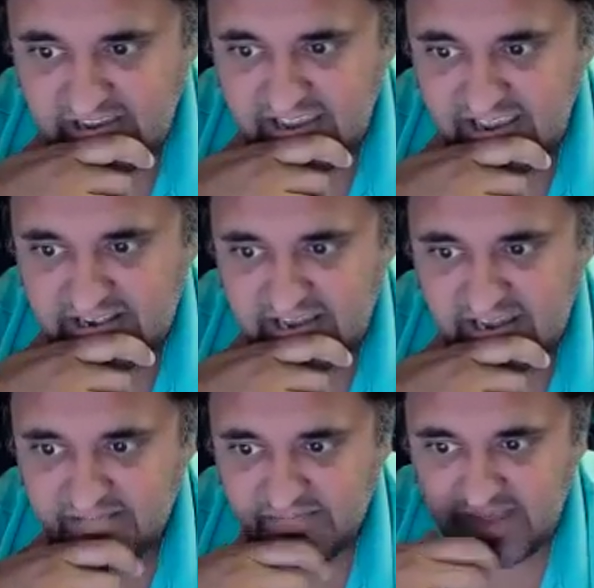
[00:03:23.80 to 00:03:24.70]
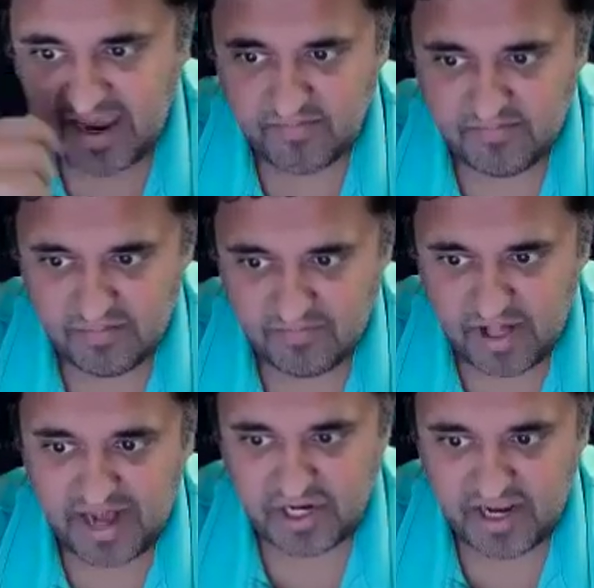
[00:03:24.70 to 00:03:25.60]
and they had a
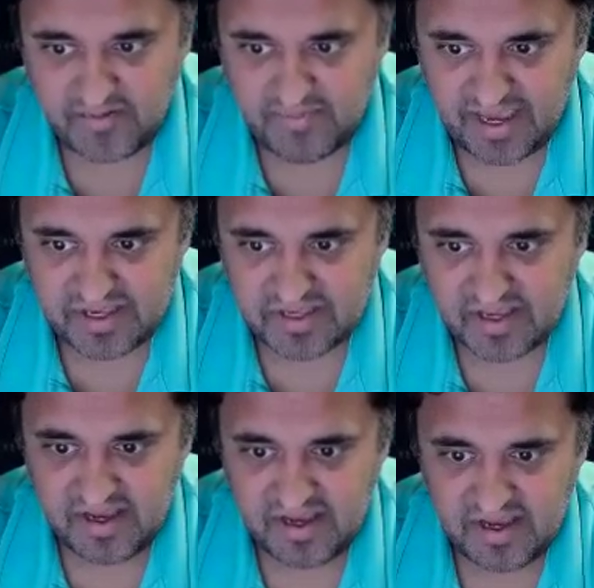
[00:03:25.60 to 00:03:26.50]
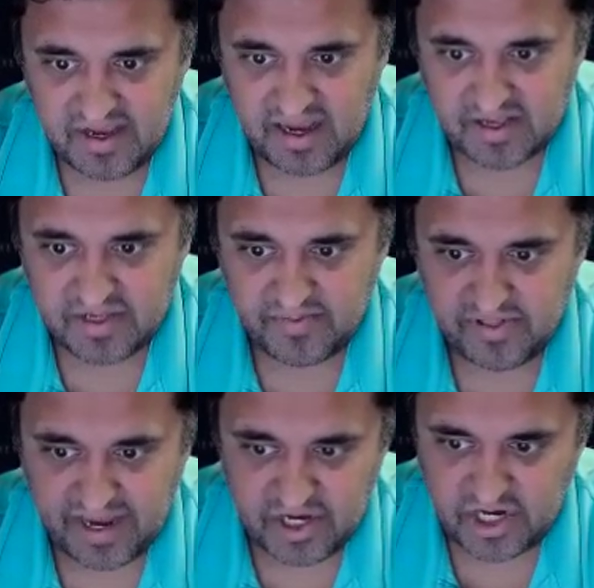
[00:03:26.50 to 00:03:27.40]
blockchain-based
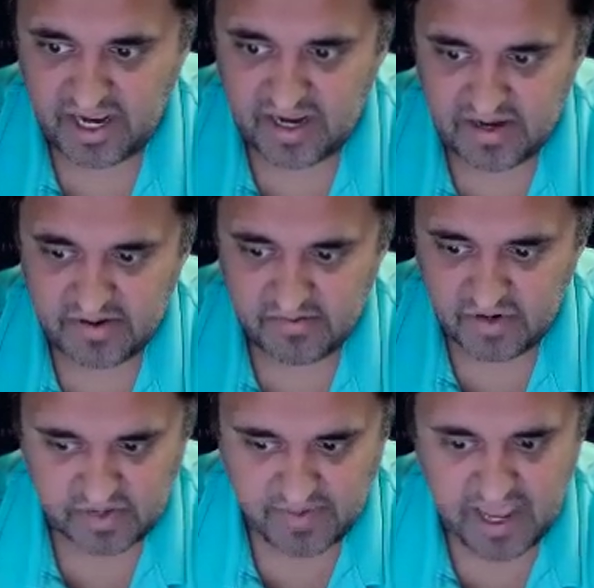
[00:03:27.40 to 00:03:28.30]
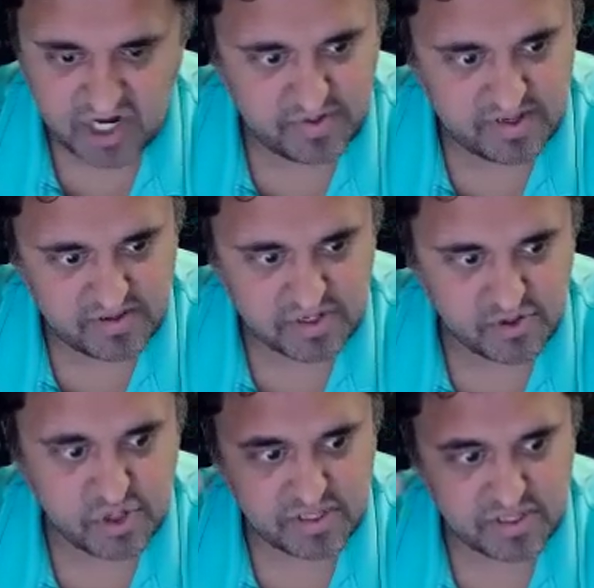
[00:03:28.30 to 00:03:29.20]
supply chain risk management
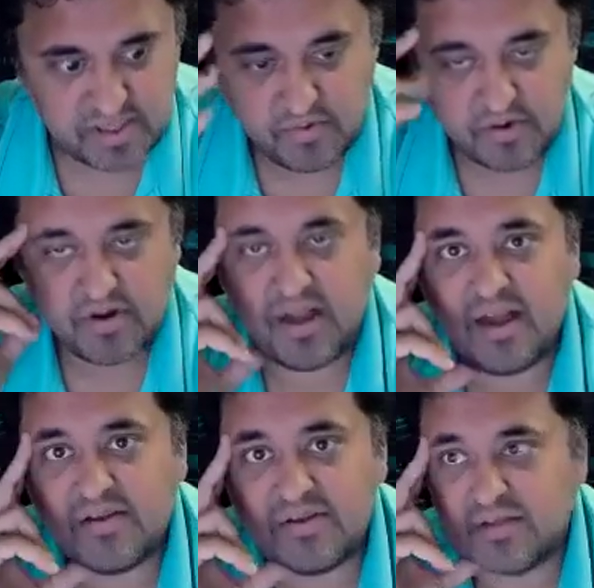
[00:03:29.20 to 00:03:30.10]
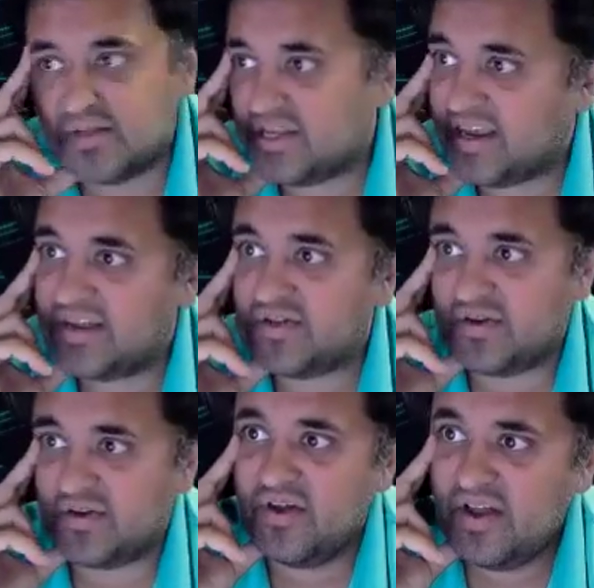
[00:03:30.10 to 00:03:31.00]
solution that they were soliciting.
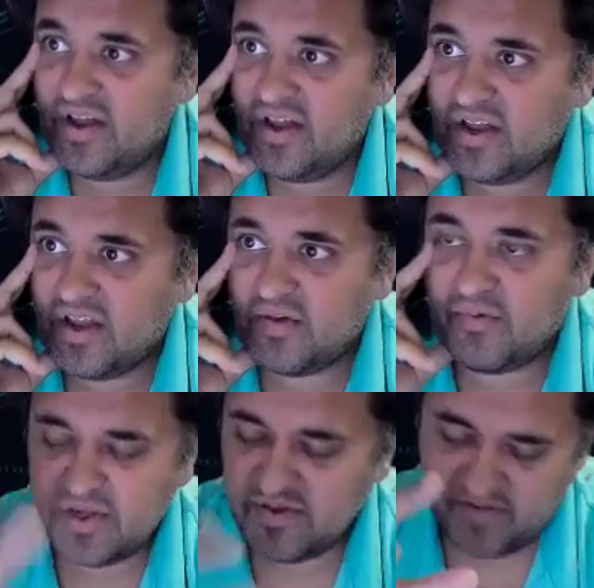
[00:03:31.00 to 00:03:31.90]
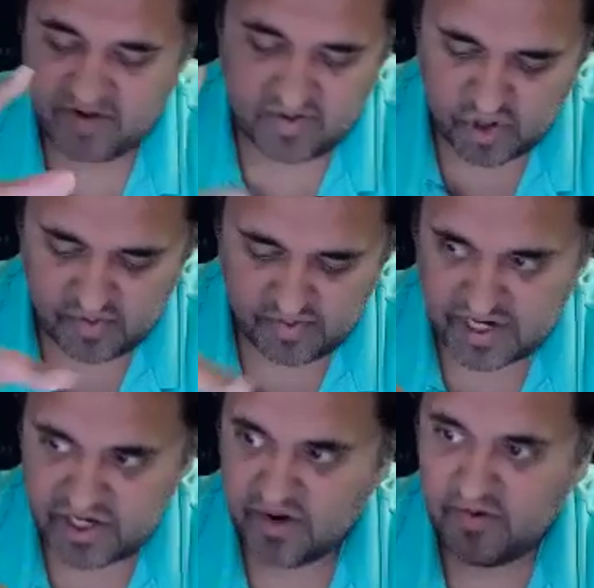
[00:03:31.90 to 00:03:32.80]
So, we used some of our commercial
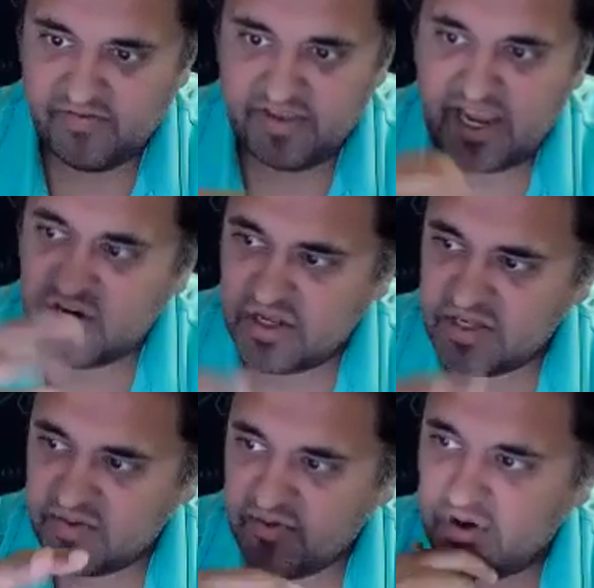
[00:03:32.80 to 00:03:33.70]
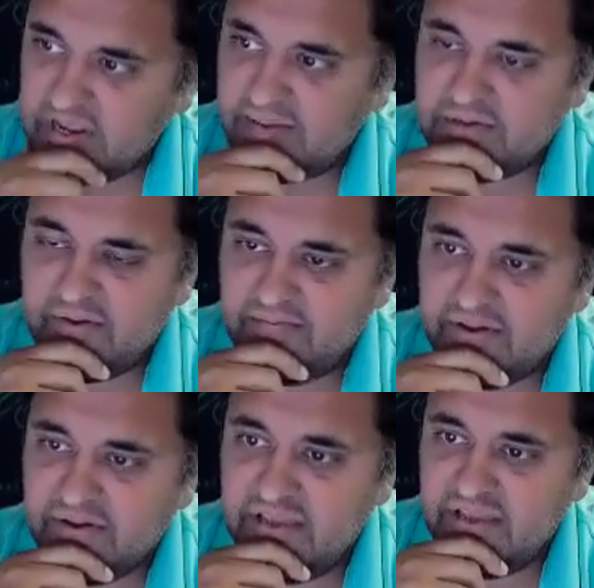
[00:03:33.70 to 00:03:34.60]
blockchain qualifications and prototypes that we
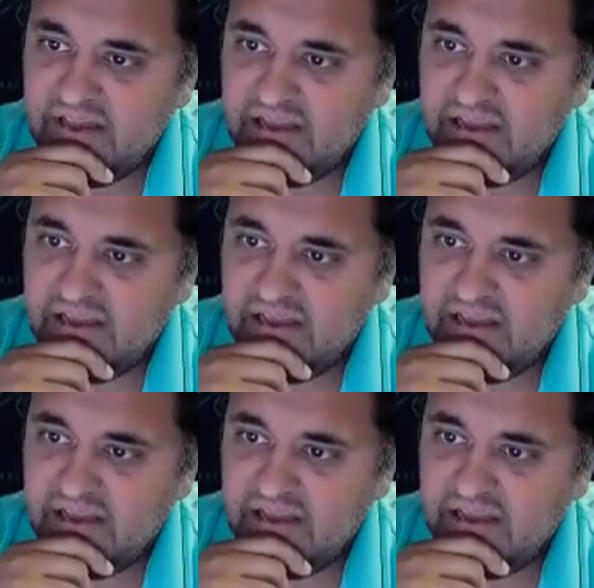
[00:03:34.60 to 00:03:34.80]
built,